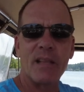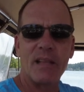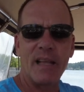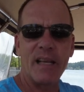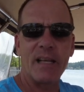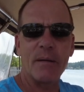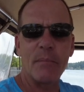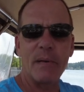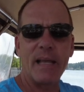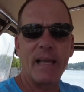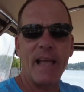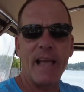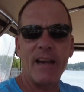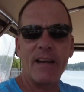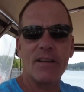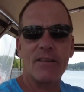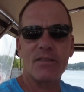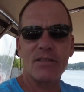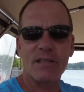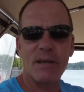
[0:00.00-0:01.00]
like a
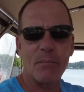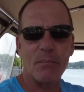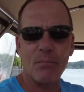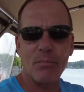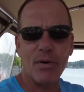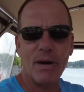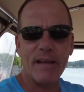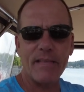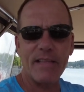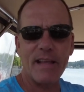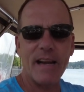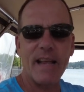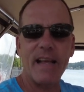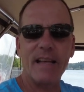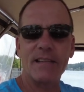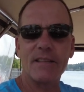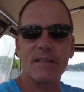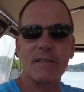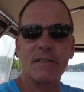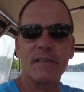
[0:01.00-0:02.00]
mechanical something break that I
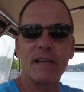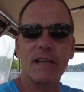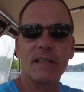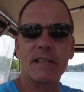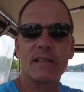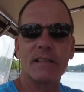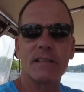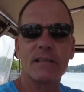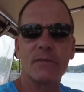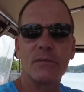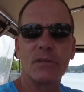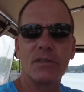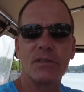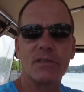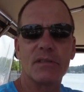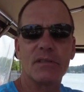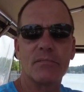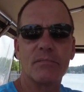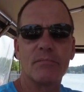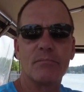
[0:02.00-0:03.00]
had to fix, which
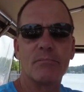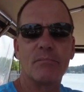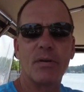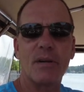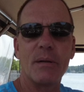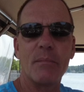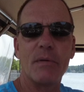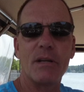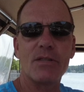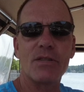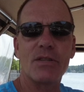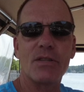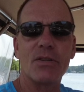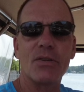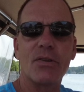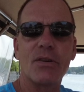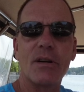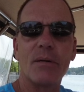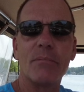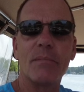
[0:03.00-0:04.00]
is pretty much the
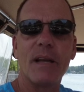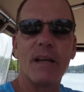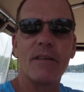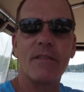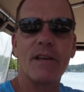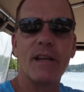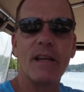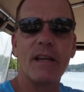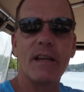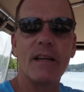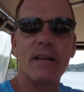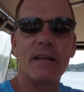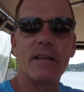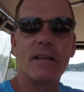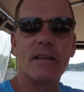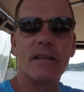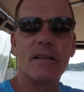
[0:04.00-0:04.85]
norm every year.